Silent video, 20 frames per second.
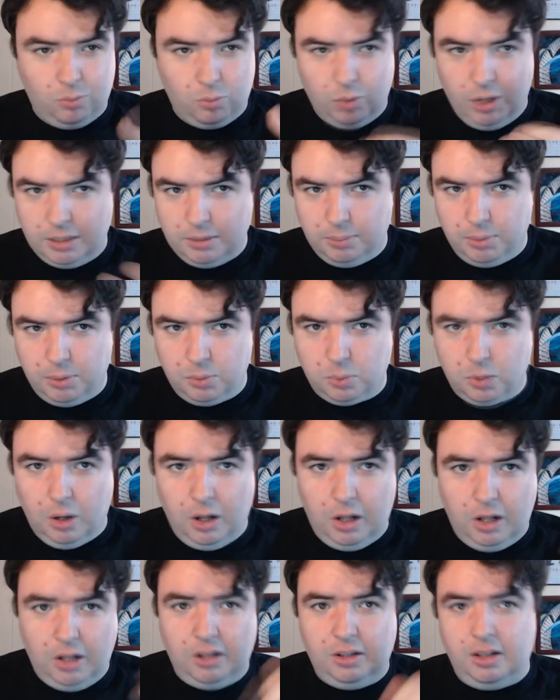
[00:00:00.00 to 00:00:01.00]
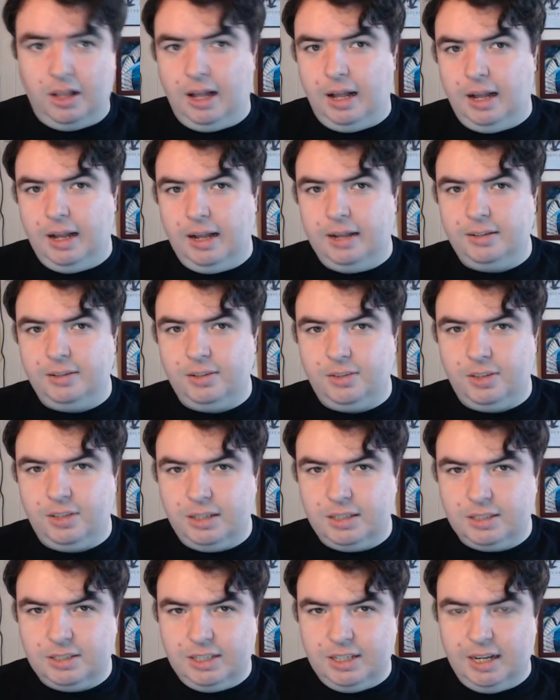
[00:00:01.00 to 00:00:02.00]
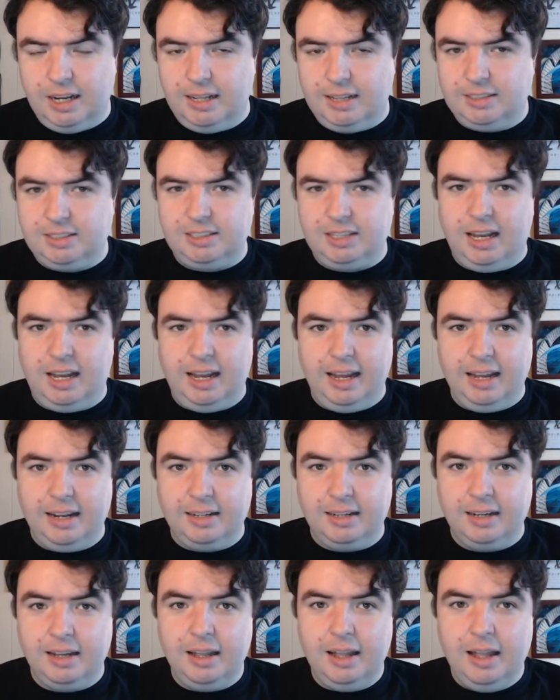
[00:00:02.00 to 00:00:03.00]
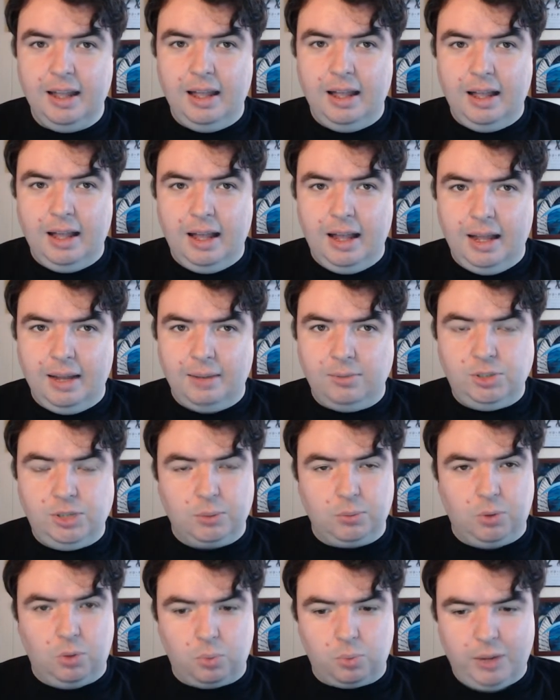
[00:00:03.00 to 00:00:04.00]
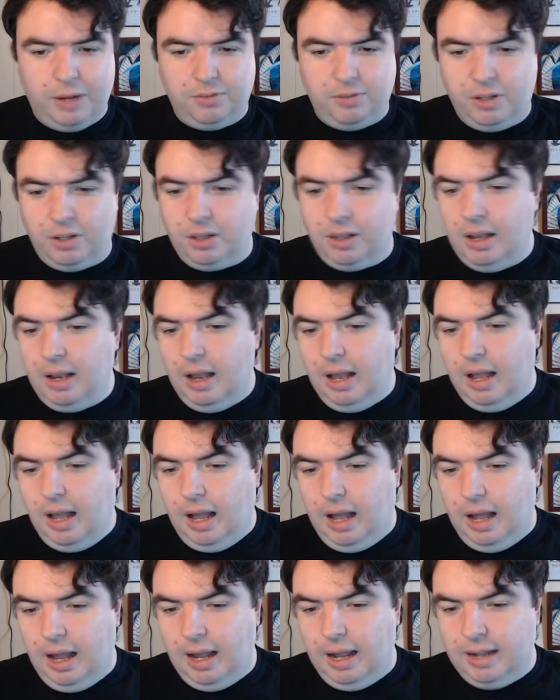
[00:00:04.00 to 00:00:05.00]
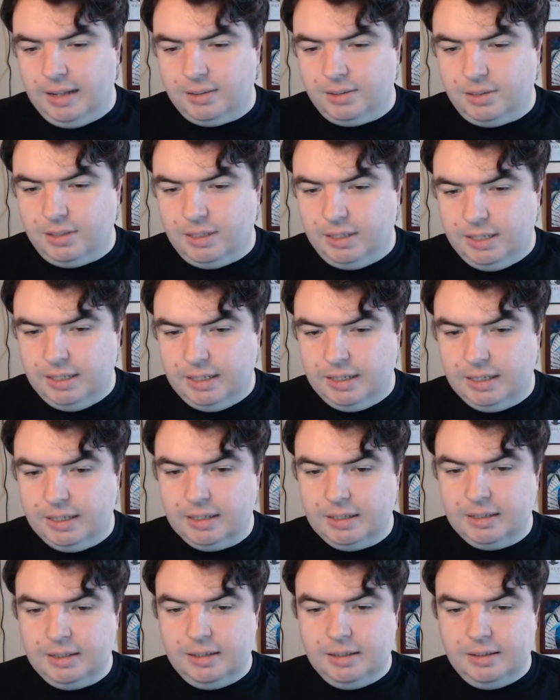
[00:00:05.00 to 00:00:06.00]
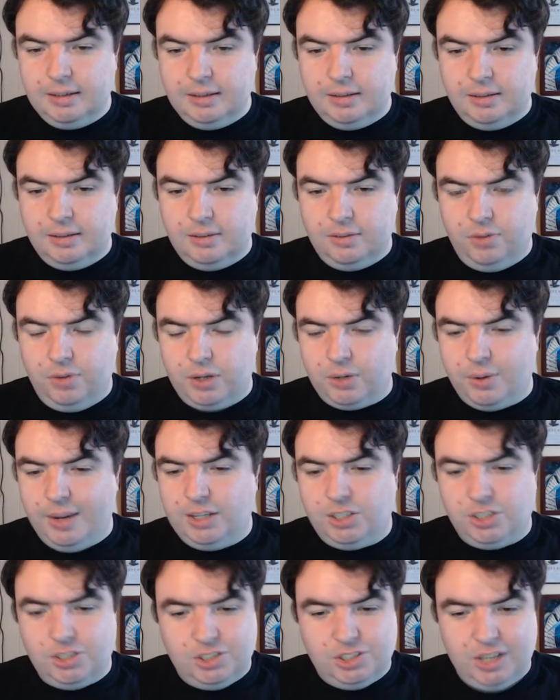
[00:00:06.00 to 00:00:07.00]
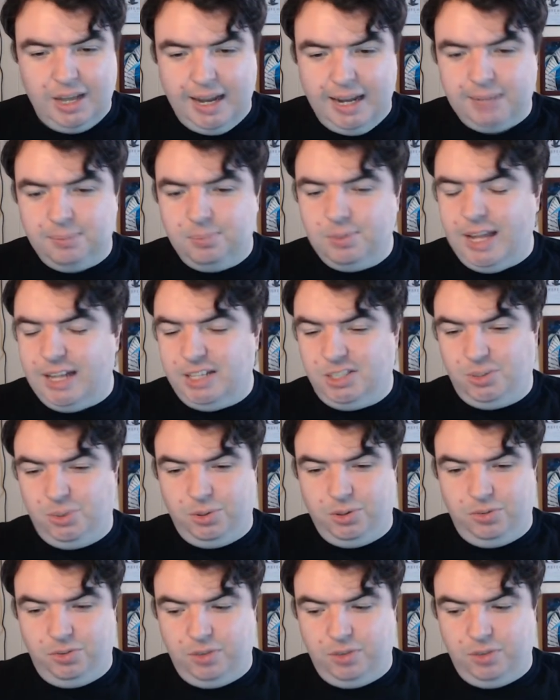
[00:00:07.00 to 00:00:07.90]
Ron Baral on the Zeon side, General Revel on the Federation side, that sort of